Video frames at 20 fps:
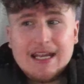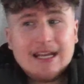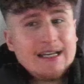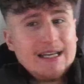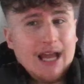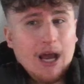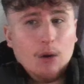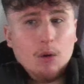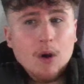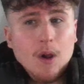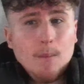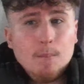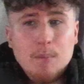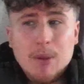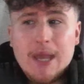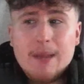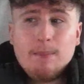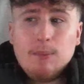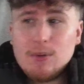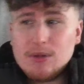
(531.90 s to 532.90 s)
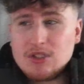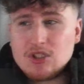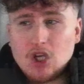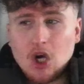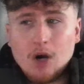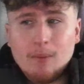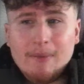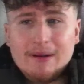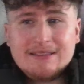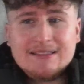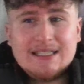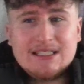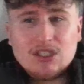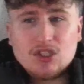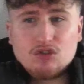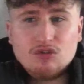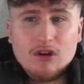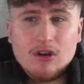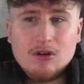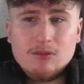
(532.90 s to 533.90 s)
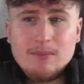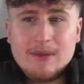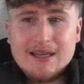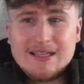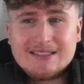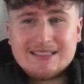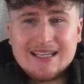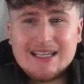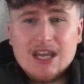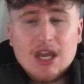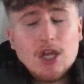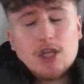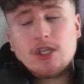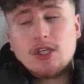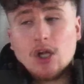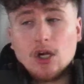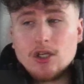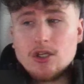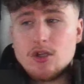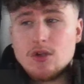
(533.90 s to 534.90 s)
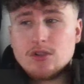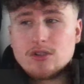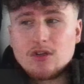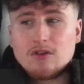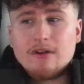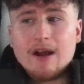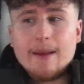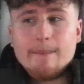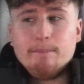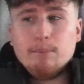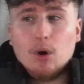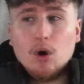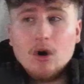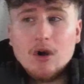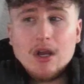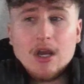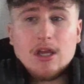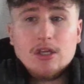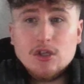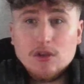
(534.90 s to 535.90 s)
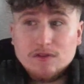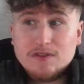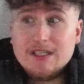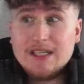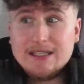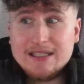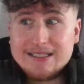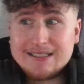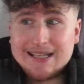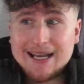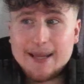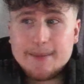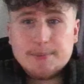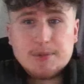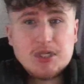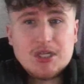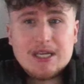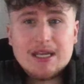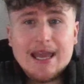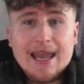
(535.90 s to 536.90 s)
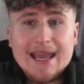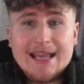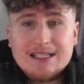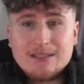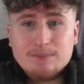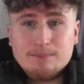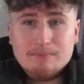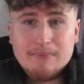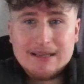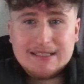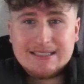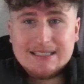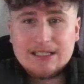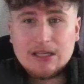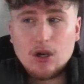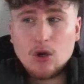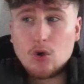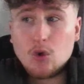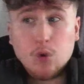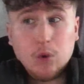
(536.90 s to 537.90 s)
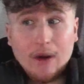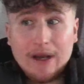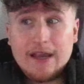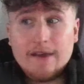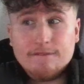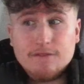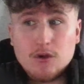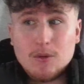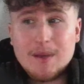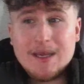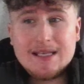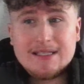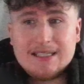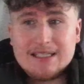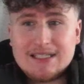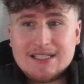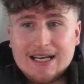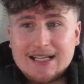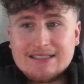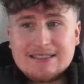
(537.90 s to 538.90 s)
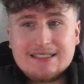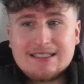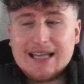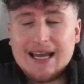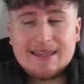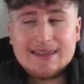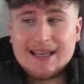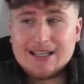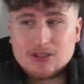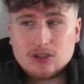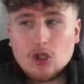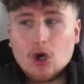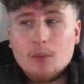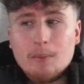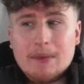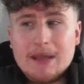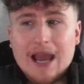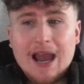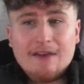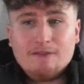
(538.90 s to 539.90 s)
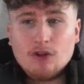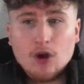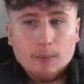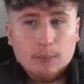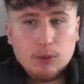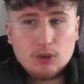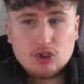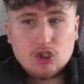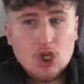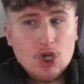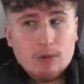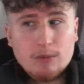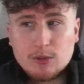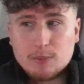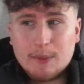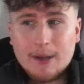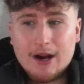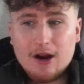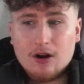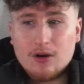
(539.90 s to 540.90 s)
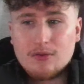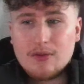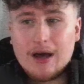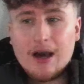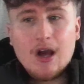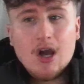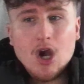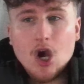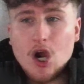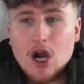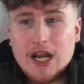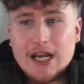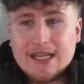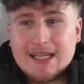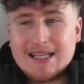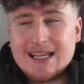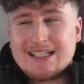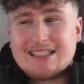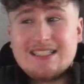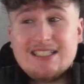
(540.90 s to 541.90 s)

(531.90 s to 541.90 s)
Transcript: Now, people with this card might disagree with me and say you're not using her right, but you've seen these clips. She is missing quite a few easy chances, and that's not me. I've not put too much power on that or anything like that.